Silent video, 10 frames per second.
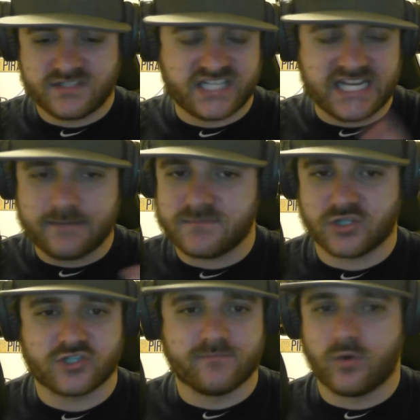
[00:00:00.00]

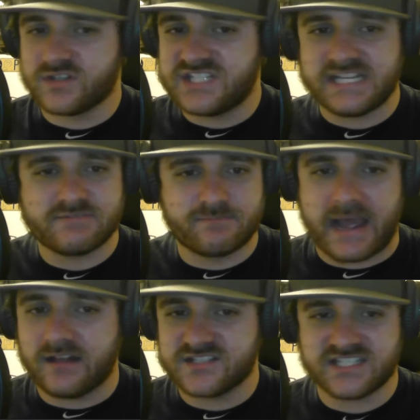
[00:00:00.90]
There's more teams
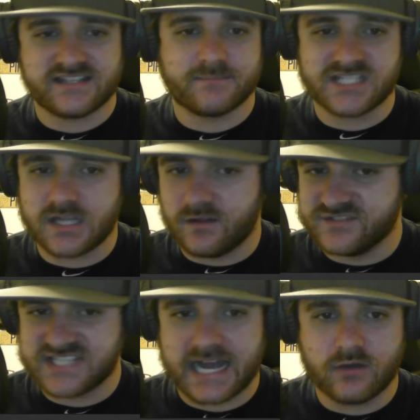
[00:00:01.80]
balancing
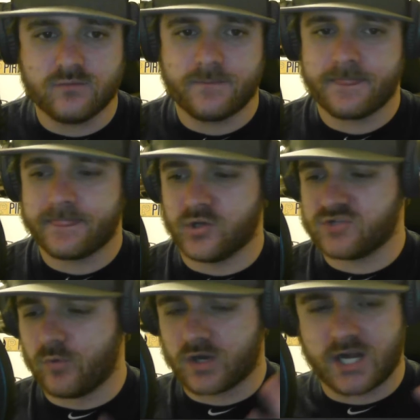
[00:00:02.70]
themselves out. There's
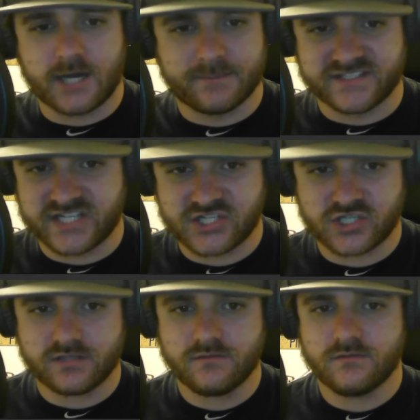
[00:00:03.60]
more
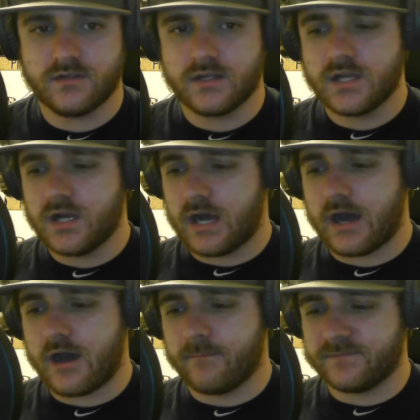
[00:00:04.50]
competition.
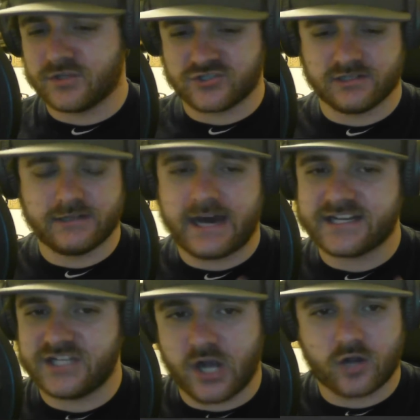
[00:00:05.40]
There's a lot
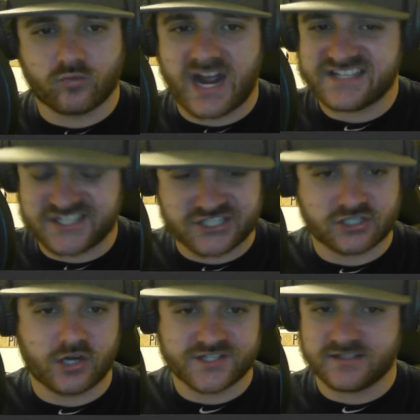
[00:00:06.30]
of young rising
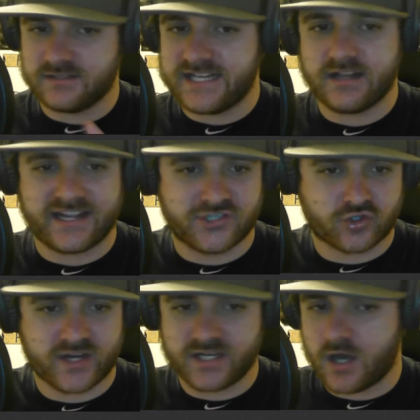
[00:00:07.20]
stars in the league, like a
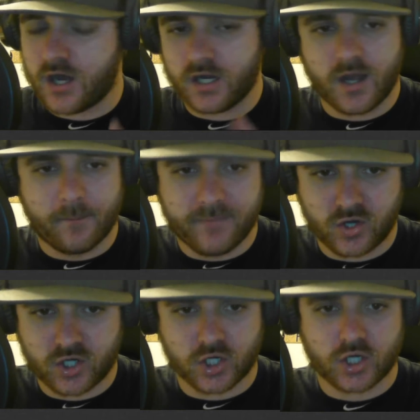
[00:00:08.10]
Trae Young, a
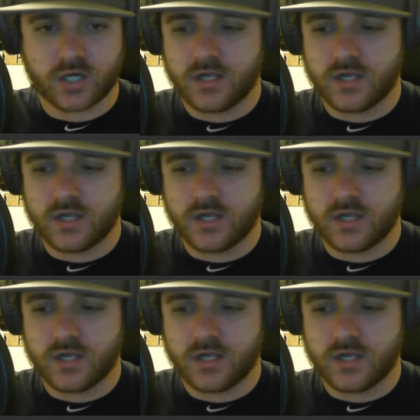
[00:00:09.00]
Booker,